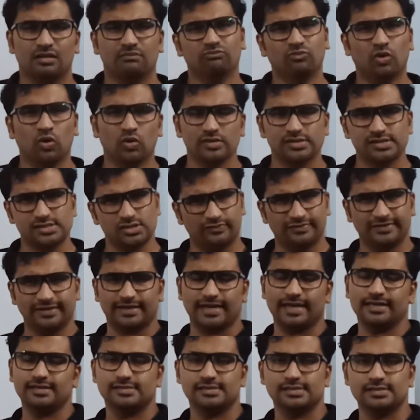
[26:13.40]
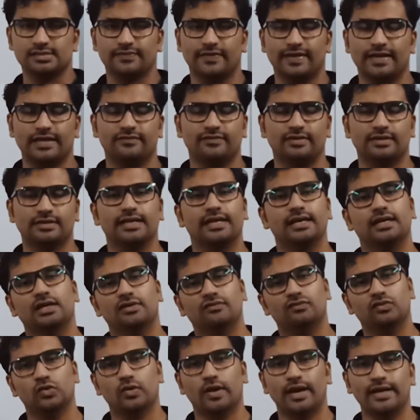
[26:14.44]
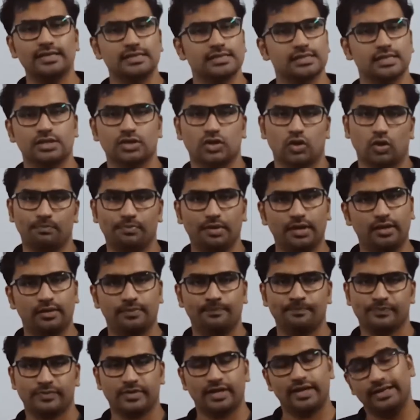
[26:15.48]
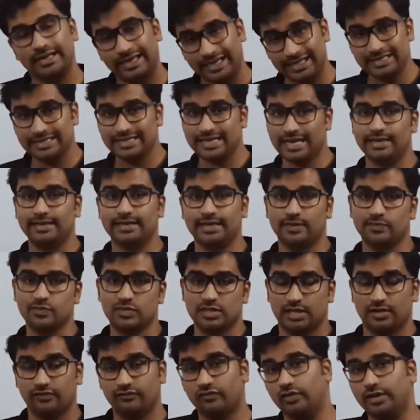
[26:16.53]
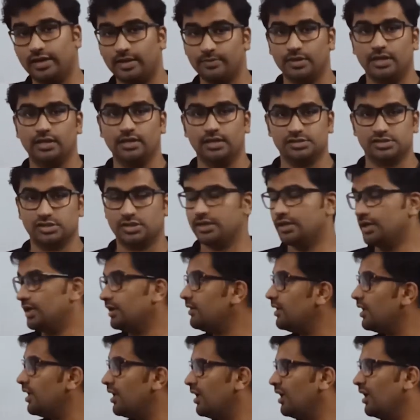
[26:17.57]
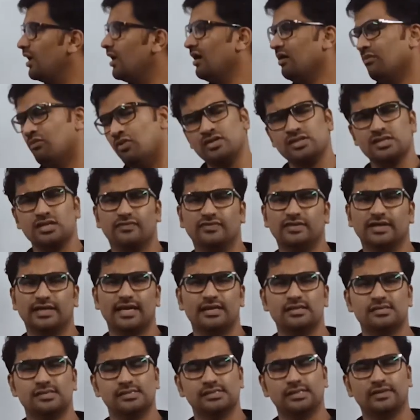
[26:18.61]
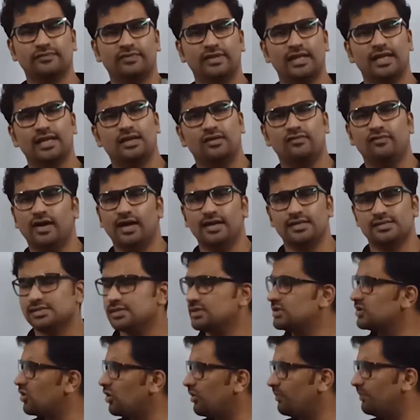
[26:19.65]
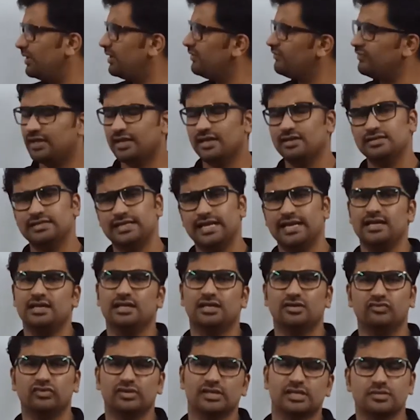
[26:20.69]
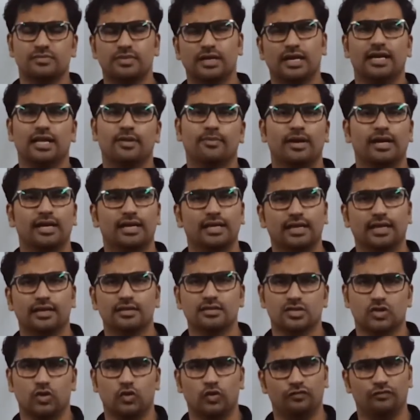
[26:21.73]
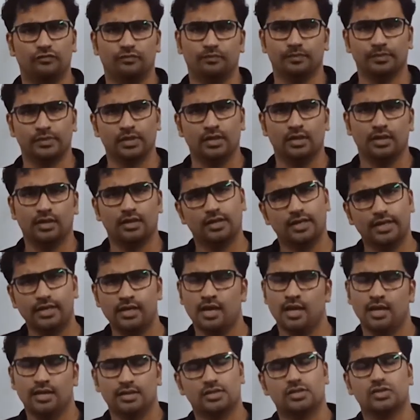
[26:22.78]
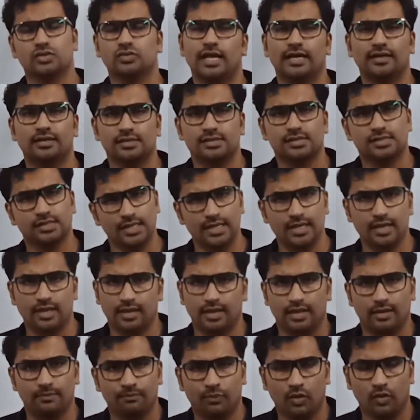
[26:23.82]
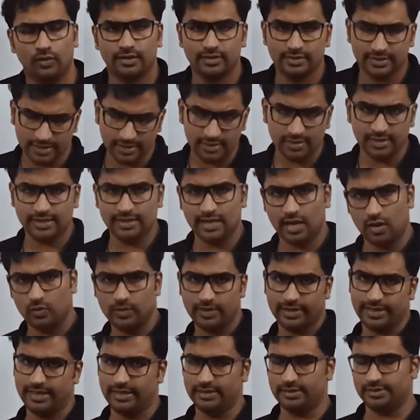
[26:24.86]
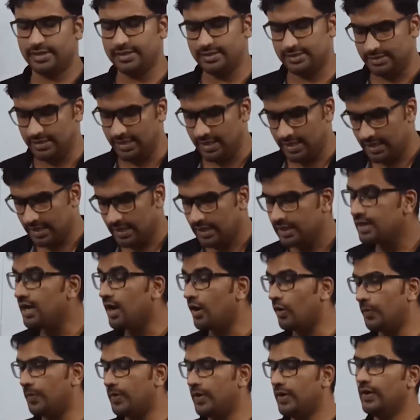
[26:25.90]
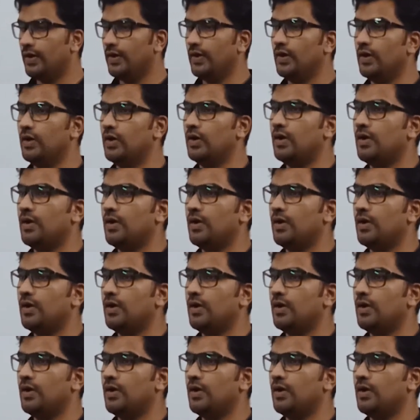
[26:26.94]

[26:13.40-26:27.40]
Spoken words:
most of the cases whenever they give you isentropic, right, in GATE I am saying for chemical engineering, most of the cases if they give isentropic, we can take reversible adiabatic and solve, right? So that is the important thing in our GATE, right? Now,